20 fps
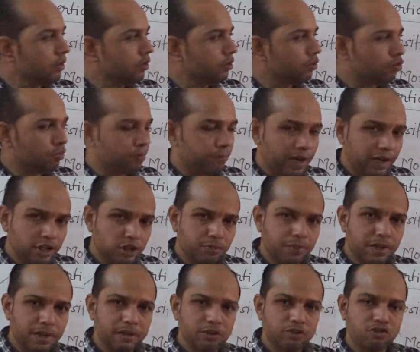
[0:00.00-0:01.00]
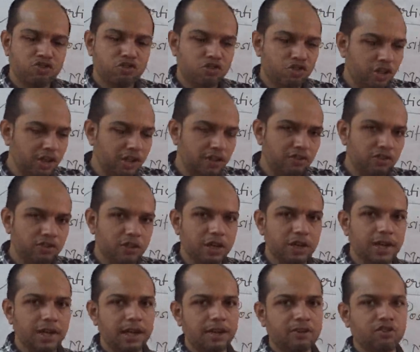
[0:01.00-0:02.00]
so batsman change the
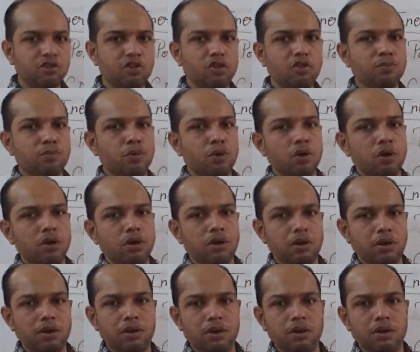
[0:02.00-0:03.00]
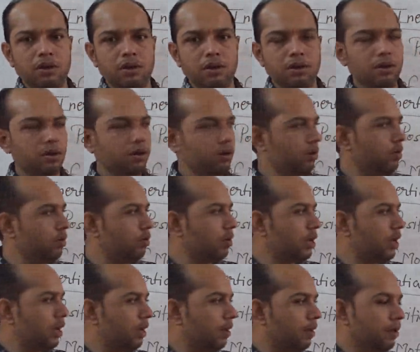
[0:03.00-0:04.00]
direction of ball.
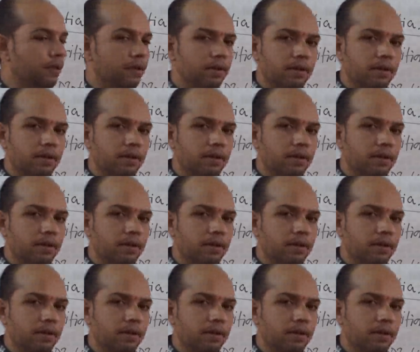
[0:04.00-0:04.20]
Okay.